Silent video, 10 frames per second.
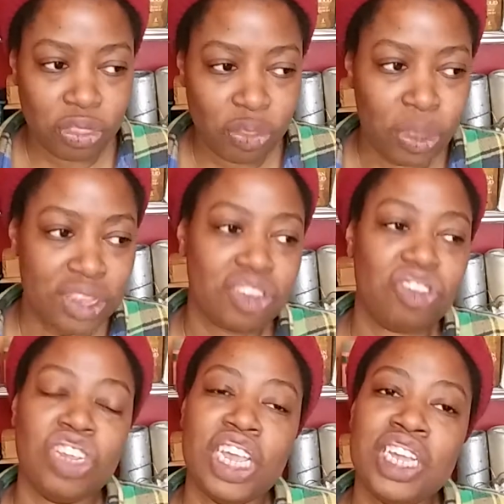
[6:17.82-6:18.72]

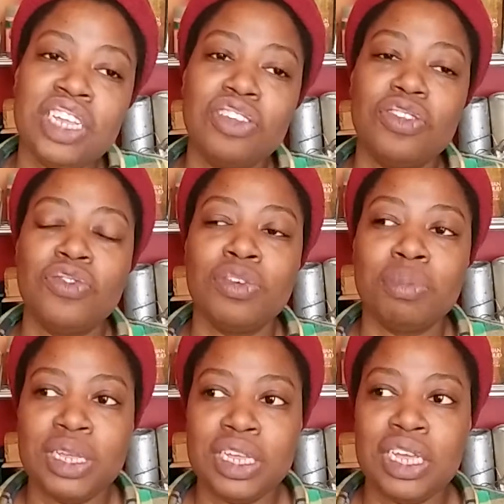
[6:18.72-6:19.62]
What's changed for
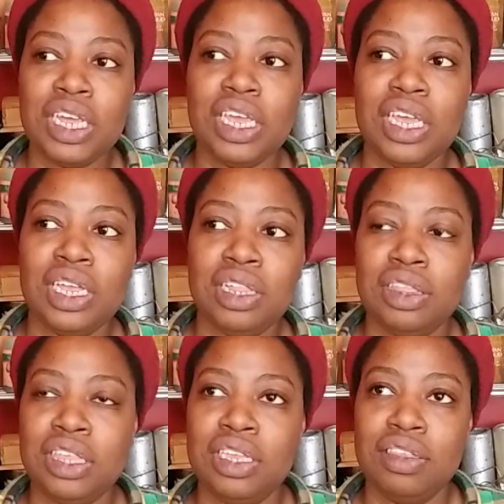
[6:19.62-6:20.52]
me in
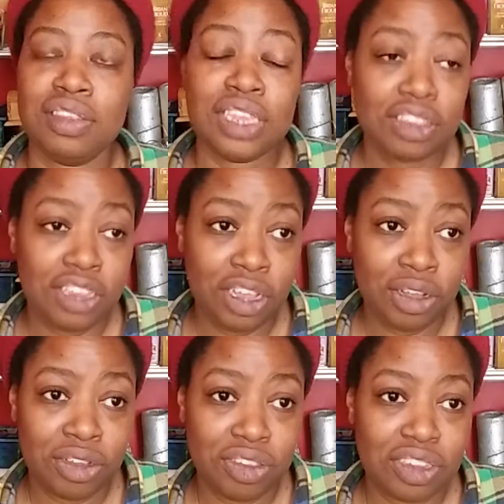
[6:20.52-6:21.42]
the 6
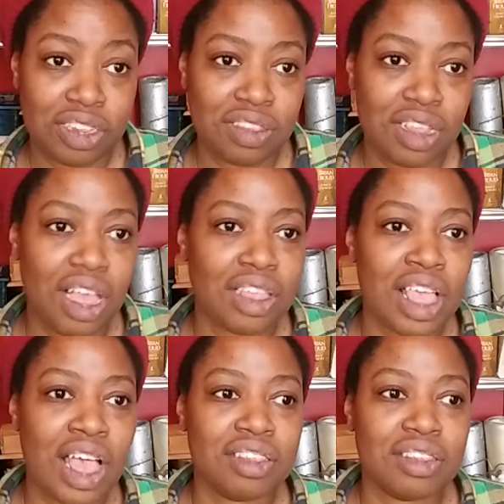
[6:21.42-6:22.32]
years since I
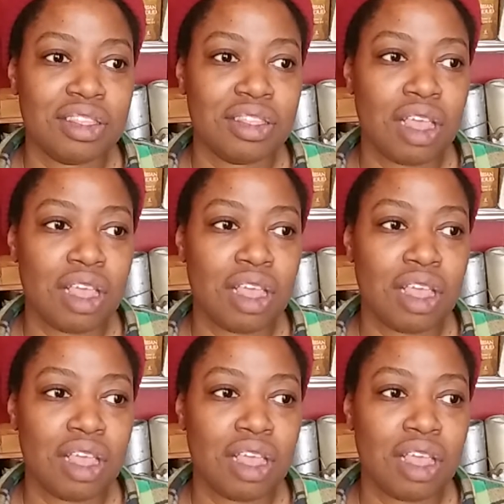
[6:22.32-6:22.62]
last